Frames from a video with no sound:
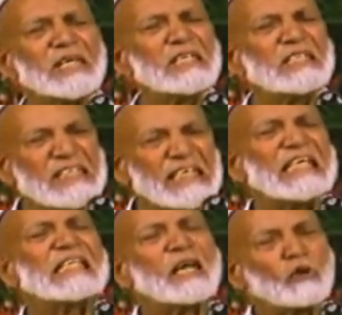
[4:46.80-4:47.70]
in the
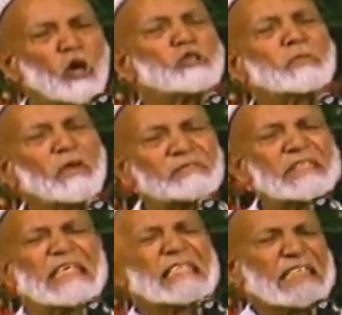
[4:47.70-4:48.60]
Injil, the gospel of
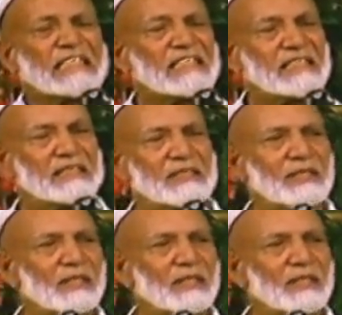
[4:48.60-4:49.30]
Jesus.